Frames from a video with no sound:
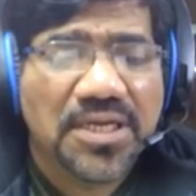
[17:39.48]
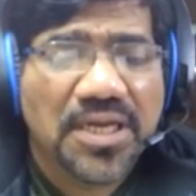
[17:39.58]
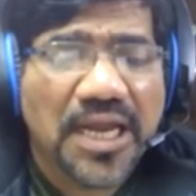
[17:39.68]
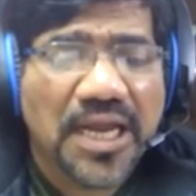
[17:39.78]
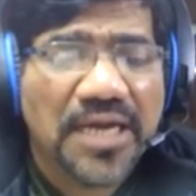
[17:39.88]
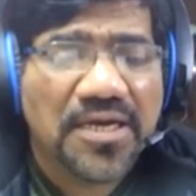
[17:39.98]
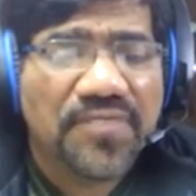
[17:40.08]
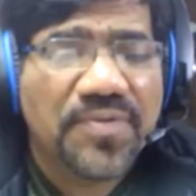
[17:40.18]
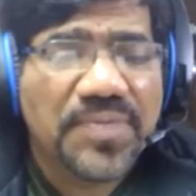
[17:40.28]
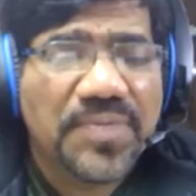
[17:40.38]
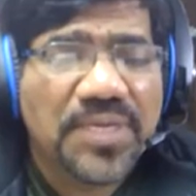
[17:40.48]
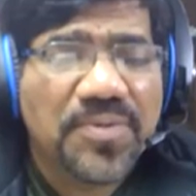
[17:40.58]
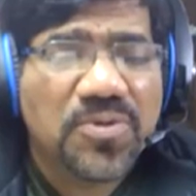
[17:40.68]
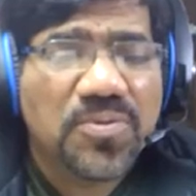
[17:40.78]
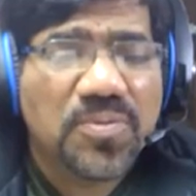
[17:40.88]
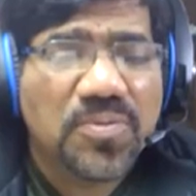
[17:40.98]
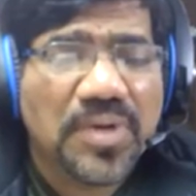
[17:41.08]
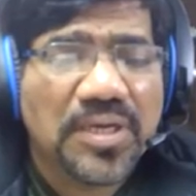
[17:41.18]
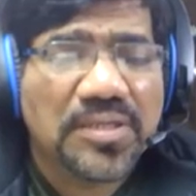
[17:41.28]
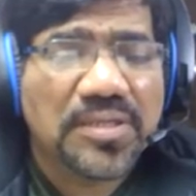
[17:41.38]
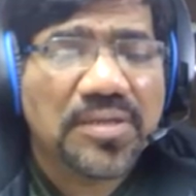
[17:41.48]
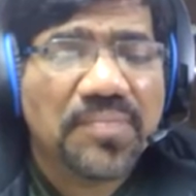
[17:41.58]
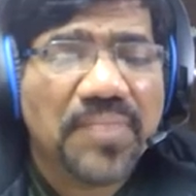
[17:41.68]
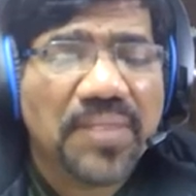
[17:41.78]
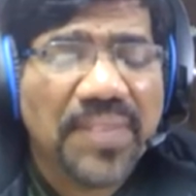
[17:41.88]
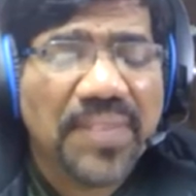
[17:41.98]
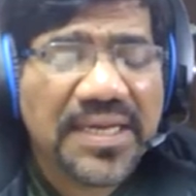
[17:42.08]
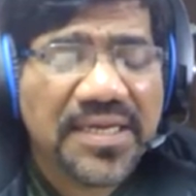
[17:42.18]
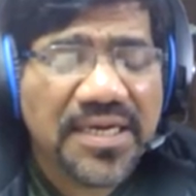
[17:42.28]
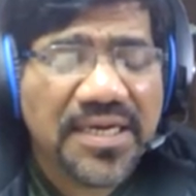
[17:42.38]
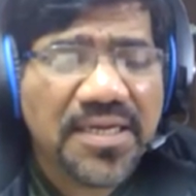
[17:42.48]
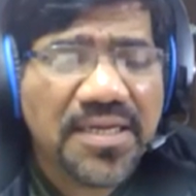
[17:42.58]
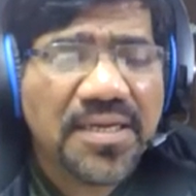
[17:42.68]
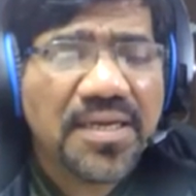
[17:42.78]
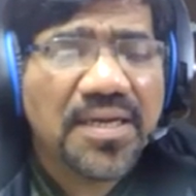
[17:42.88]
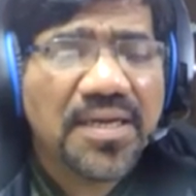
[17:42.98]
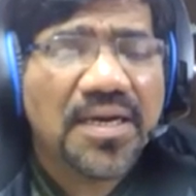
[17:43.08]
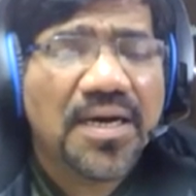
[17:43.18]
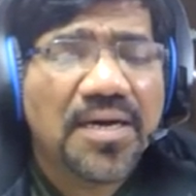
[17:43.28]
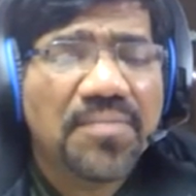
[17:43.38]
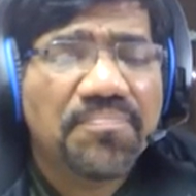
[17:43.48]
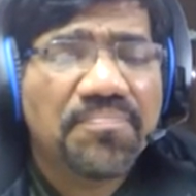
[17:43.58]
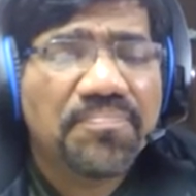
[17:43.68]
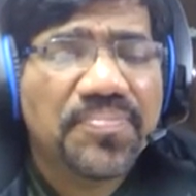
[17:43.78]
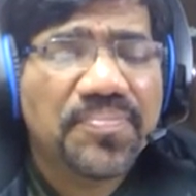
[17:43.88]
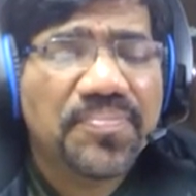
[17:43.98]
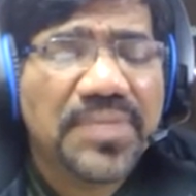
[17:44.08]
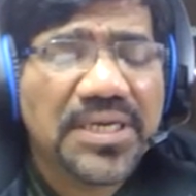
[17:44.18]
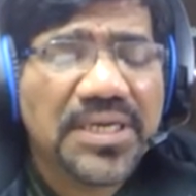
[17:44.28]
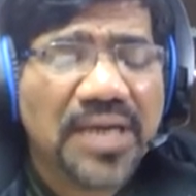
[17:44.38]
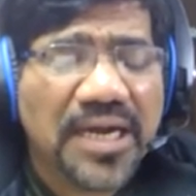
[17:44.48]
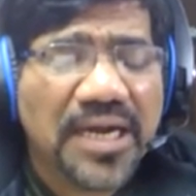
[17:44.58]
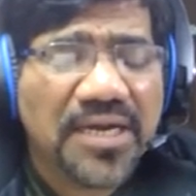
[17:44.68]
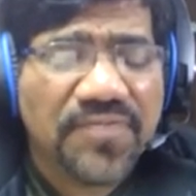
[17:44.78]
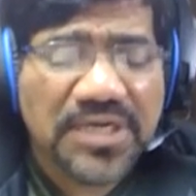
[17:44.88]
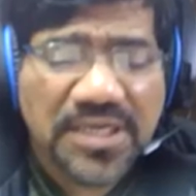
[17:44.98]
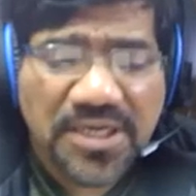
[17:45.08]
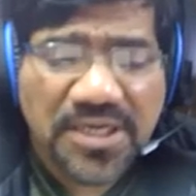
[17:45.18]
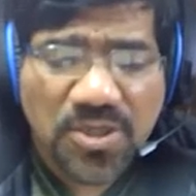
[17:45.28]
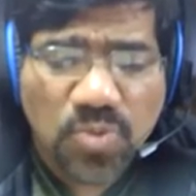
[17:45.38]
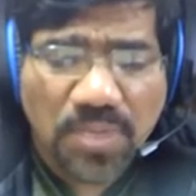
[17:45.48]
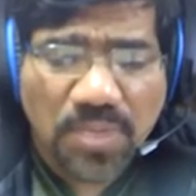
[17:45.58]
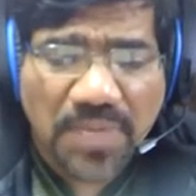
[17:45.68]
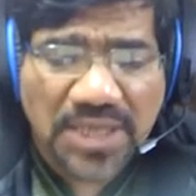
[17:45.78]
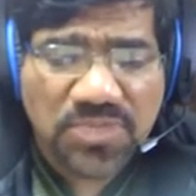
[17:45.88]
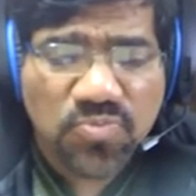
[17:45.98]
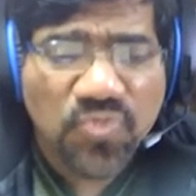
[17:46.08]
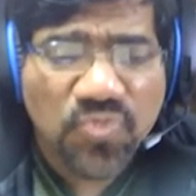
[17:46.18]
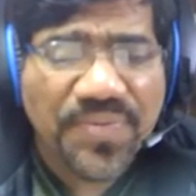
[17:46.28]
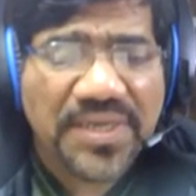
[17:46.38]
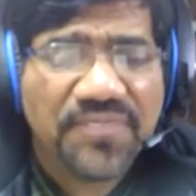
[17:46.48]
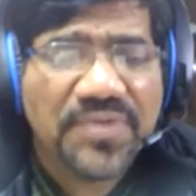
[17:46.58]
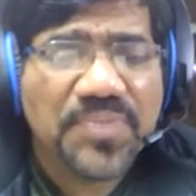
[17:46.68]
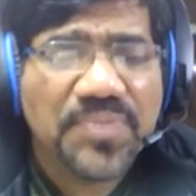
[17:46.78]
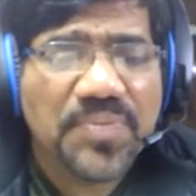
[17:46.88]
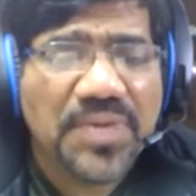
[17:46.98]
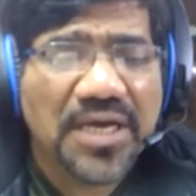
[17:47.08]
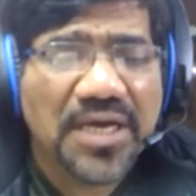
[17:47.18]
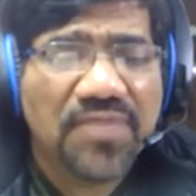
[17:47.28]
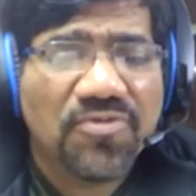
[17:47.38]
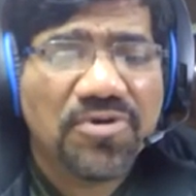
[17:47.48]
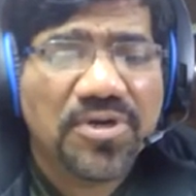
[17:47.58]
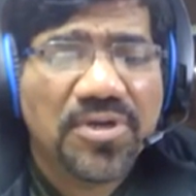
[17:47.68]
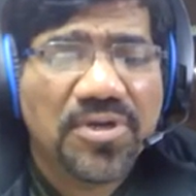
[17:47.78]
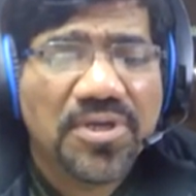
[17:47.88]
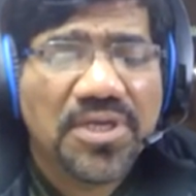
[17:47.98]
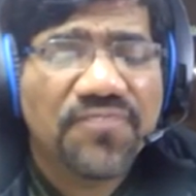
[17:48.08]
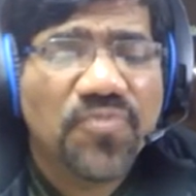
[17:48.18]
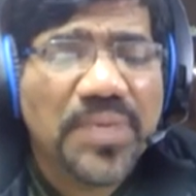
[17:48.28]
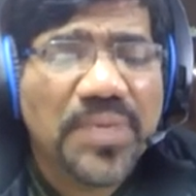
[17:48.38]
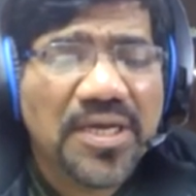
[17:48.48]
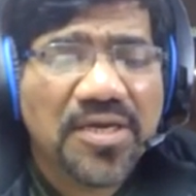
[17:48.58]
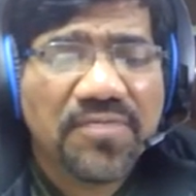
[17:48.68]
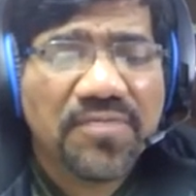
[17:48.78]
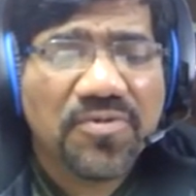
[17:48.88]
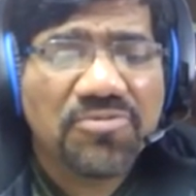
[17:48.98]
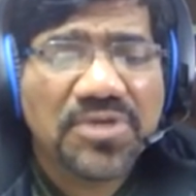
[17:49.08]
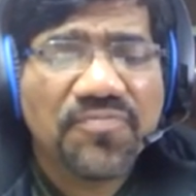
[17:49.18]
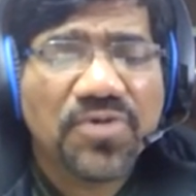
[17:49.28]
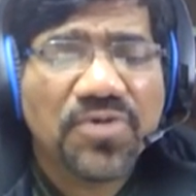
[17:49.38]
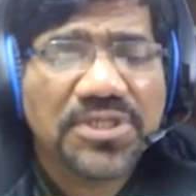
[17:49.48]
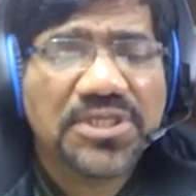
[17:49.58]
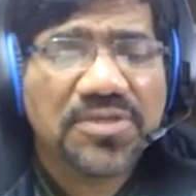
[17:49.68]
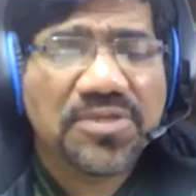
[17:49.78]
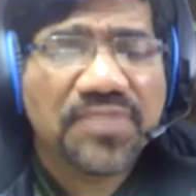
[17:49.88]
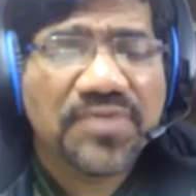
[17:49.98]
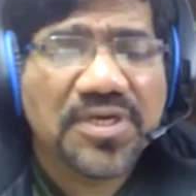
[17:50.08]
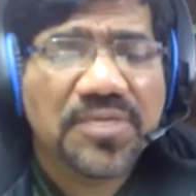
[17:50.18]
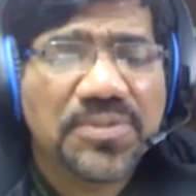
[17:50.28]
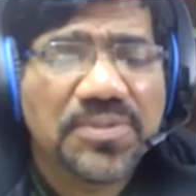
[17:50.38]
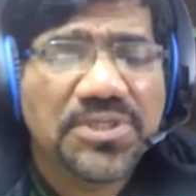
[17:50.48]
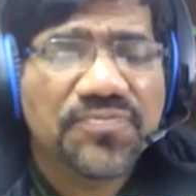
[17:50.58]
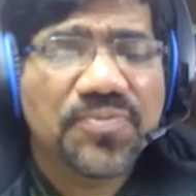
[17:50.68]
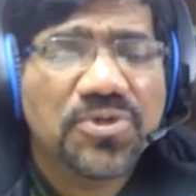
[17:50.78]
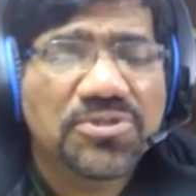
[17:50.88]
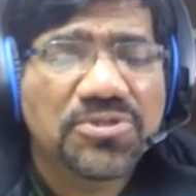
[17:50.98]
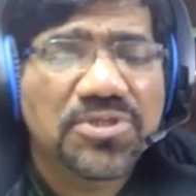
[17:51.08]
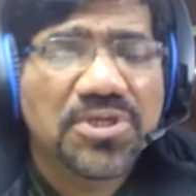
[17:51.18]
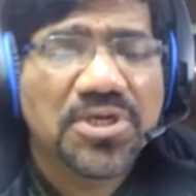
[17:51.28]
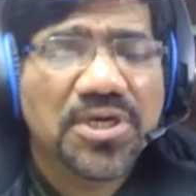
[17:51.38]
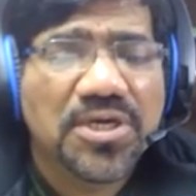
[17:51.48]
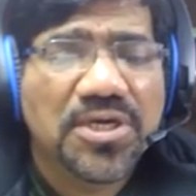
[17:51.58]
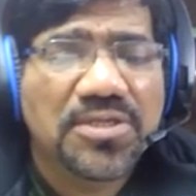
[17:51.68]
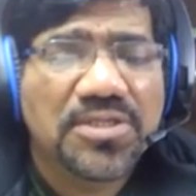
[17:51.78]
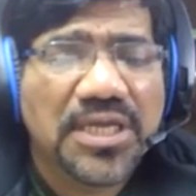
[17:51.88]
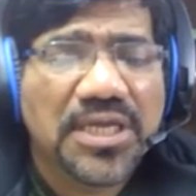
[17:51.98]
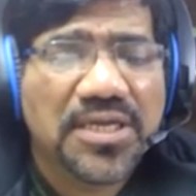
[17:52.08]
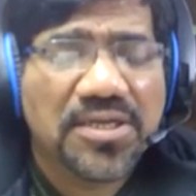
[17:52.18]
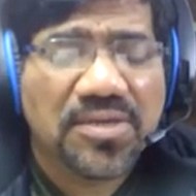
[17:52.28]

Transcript: And it will be able to, by creating uh, and converting it into a mass movement where people are involved. If women are involved, then forest can definitely be saved, because then